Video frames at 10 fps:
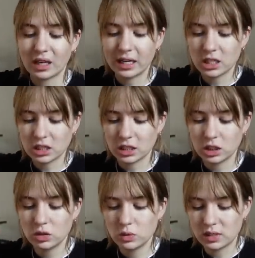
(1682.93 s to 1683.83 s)
I actually
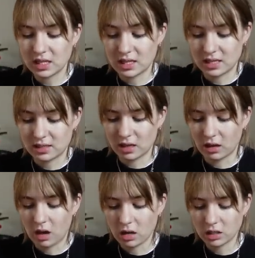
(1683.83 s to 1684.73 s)
use this a
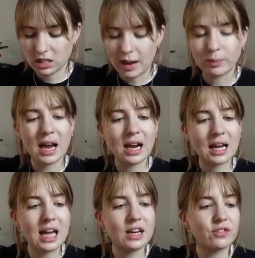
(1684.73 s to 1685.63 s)
lot. I'm now
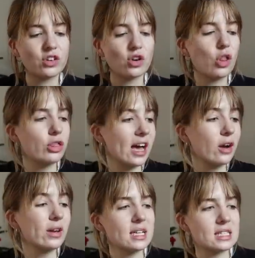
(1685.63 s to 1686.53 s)
kind of not, I
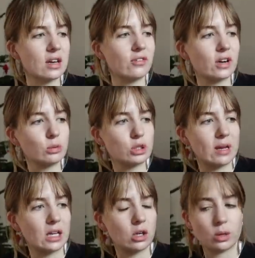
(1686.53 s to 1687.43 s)
don't get sent very much
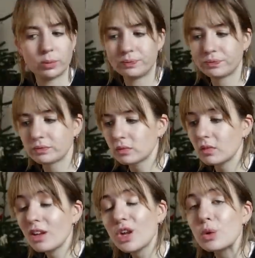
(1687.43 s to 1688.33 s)
makeup,
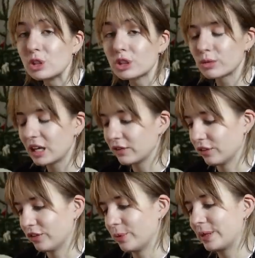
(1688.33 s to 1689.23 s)
which I'm grateful
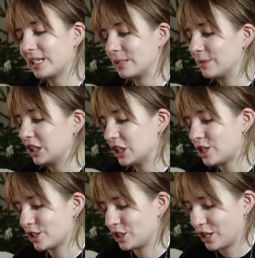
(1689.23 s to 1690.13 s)
for because I'm
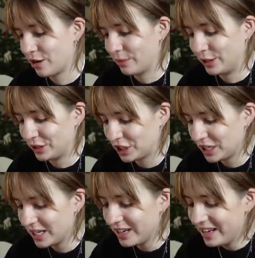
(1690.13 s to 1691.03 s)
allergic to so much.
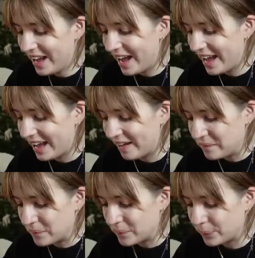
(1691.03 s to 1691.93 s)

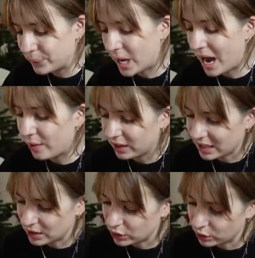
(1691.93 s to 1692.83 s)
But
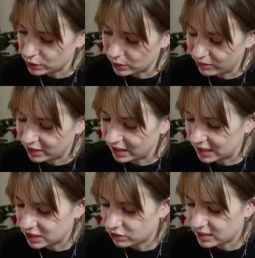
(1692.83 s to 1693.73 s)
Hourglass is always one I'm really
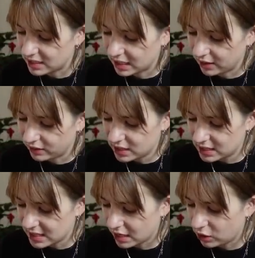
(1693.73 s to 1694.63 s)
glad to receive. This
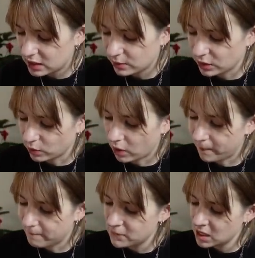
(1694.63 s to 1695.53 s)
is their Christmas one.